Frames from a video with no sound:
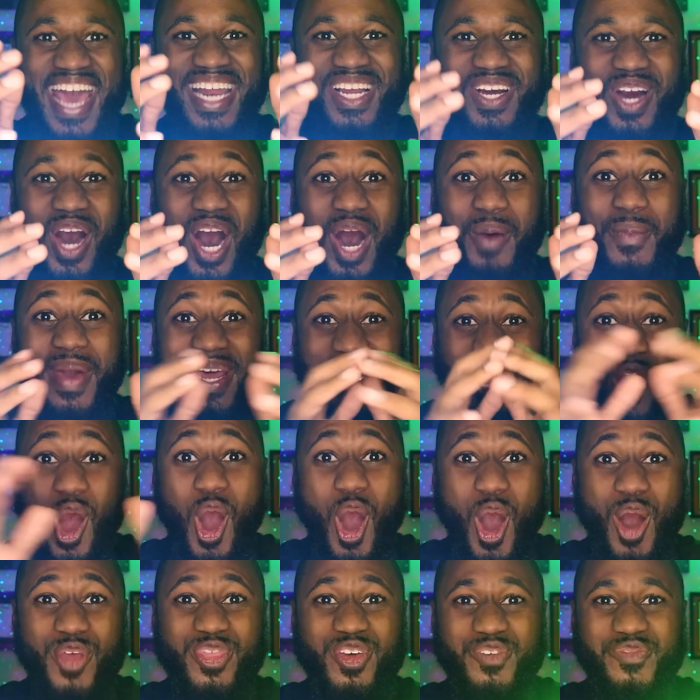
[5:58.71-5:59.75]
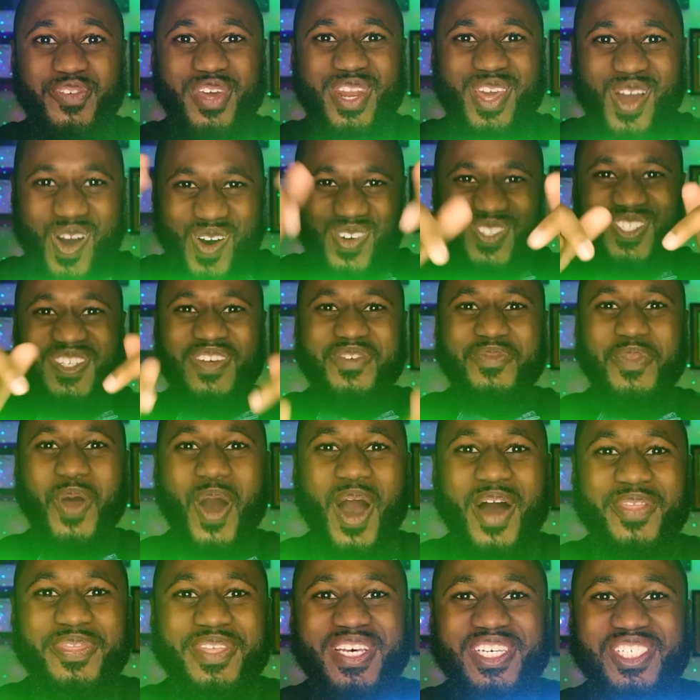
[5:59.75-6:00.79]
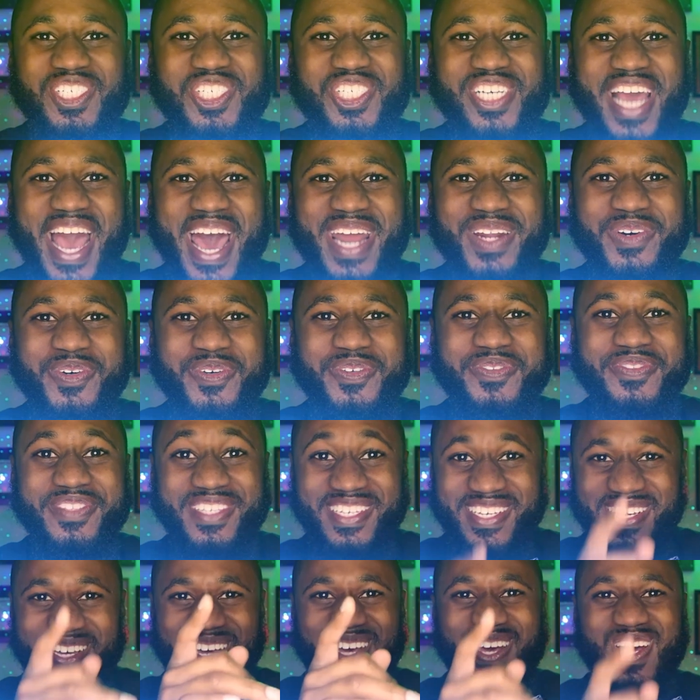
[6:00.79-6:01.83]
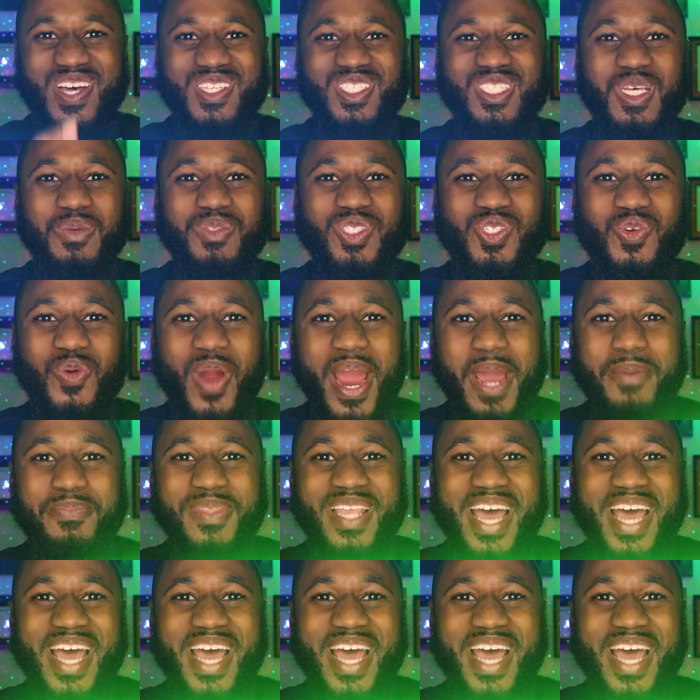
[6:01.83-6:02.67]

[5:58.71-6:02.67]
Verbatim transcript: and comment comment other videos on this channel. Subscribe